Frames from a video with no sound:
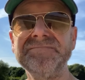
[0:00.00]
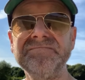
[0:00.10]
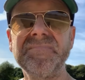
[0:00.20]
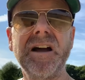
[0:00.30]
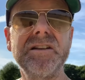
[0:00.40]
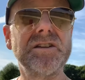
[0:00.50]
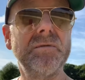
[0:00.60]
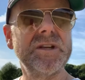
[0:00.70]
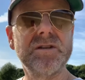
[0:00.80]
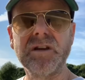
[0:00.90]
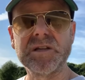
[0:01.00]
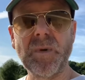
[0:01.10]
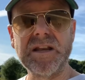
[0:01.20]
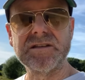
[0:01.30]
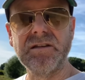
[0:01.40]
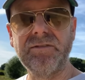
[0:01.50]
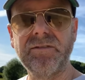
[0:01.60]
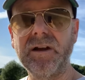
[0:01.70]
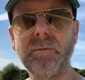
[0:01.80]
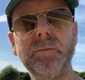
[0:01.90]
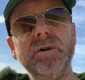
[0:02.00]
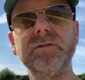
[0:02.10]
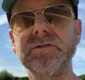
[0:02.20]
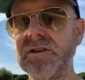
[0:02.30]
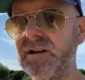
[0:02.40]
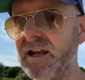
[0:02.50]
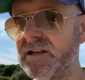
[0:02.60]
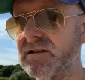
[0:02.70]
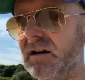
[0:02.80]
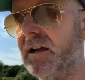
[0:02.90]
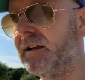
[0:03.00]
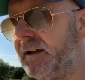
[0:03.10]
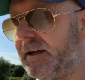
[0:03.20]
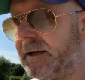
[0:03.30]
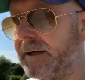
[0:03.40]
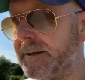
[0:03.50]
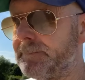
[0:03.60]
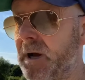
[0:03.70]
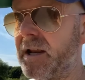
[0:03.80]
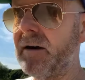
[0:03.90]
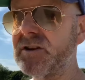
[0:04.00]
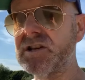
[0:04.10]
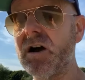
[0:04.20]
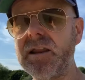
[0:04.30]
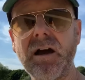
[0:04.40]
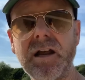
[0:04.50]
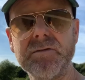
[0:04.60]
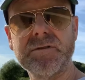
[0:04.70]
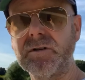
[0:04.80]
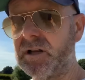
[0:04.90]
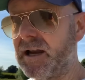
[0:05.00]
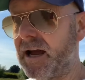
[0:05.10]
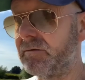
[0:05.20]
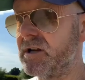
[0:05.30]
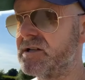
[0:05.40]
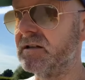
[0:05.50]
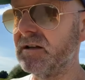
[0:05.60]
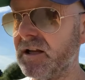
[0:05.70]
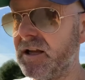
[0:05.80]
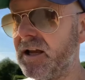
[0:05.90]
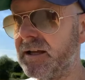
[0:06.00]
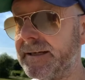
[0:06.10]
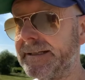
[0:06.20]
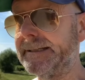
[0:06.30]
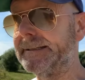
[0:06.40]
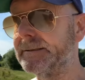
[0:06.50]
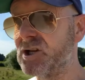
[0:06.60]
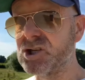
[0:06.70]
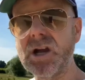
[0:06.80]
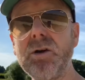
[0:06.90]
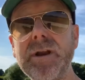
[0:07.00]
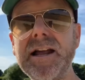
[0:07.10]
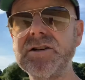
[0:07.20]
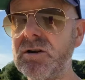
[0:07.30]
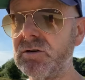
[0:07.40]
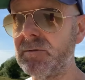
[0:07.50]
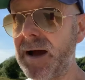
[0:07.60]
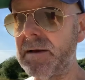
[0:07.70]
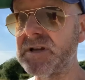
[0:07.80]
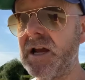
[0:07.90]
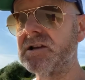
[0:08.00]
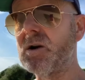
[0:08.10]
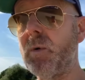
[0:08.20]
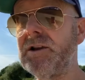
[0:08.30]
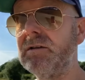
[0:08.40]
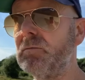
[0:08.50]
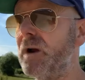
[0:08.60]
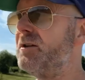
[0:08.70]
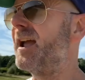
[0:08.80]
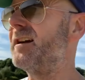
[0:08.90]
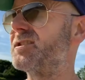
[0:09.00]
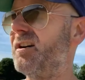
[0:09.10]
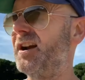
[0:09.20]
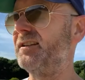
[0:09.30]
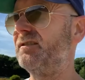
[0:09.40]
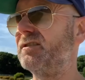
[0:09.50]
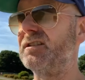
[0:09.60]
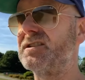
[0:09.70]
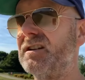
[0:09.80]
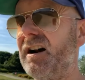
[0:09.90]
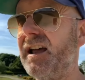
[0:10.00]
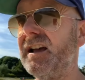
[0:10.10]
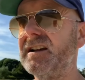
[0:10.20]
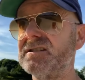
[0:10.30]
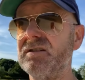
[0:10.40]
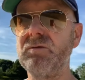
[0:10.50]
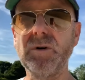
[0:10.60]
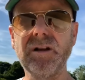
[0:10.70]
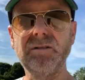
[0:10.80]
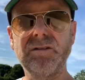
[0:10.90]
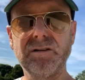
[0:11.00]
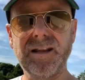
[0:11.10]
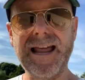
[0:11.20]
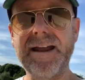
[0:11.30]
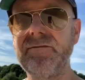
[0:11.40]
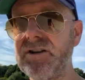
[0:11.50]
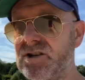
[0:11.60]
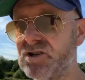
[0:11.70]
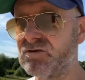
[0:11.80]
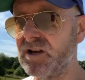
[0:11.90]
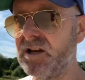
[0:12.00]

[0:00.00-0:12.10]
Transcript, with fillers: no, it's going to be too expensive and we'll move on to the next site. Um, another site that I was looking at recently uh, showed actually on the map. So when you when you get a site and you look at a site, so you want to look at the land registry,